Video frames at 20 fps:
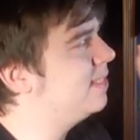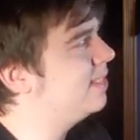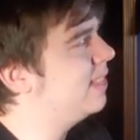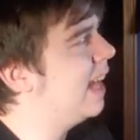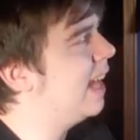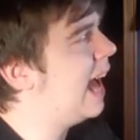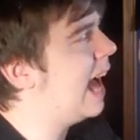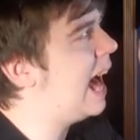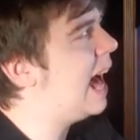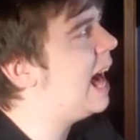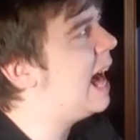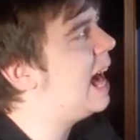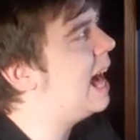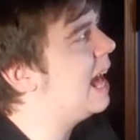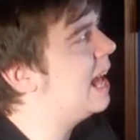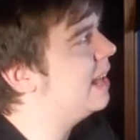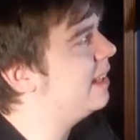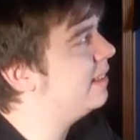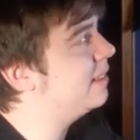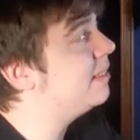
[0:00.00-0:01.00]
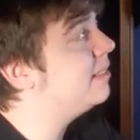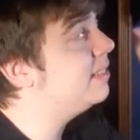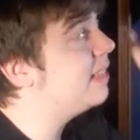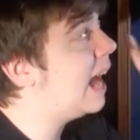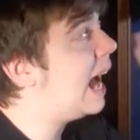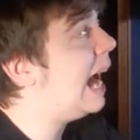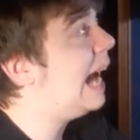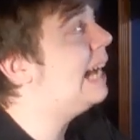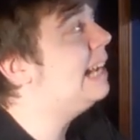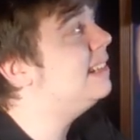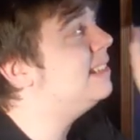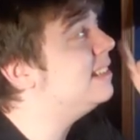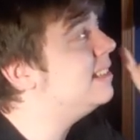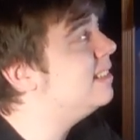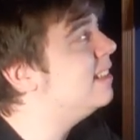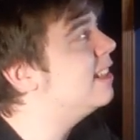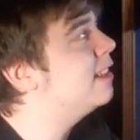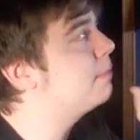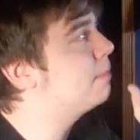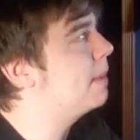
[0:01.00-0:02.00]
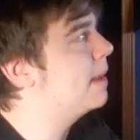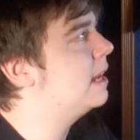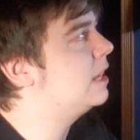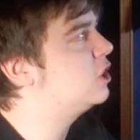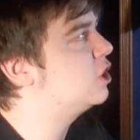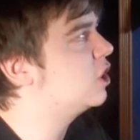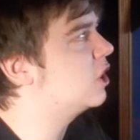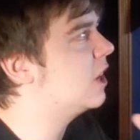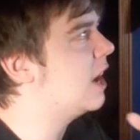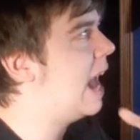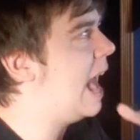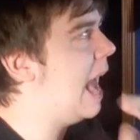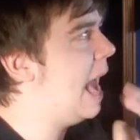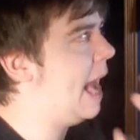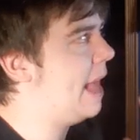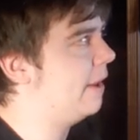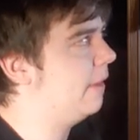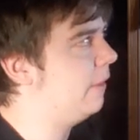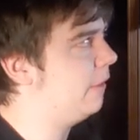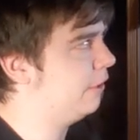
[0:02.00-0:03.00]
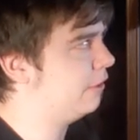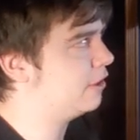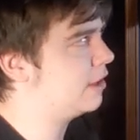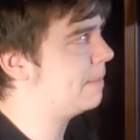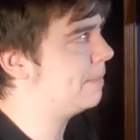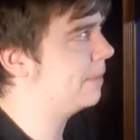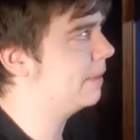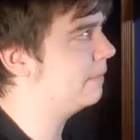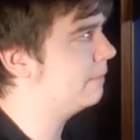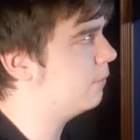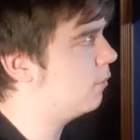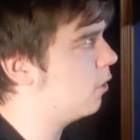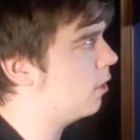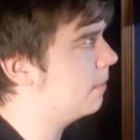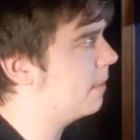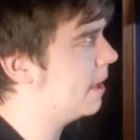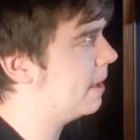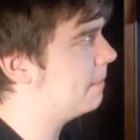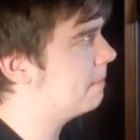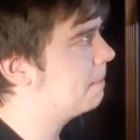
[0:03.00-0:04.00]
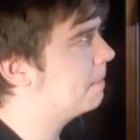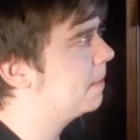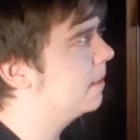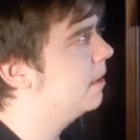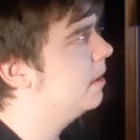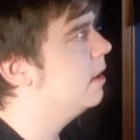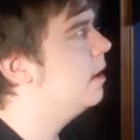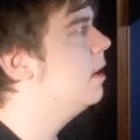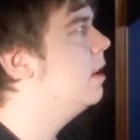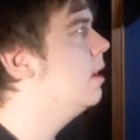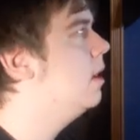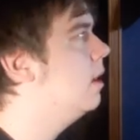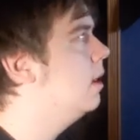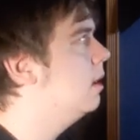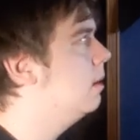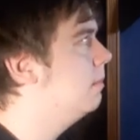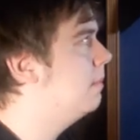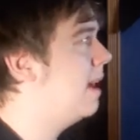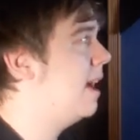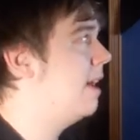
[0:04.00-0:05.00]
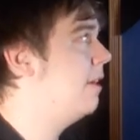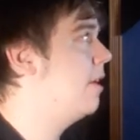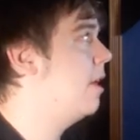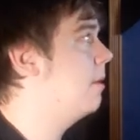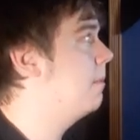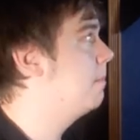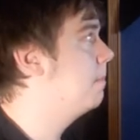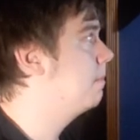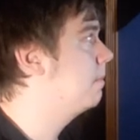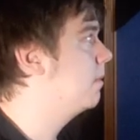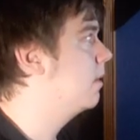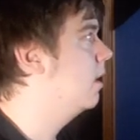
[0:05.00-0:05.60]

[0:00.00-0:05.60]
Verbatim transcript: the eyes, the eyes in this picture add a little something for me. I don't know.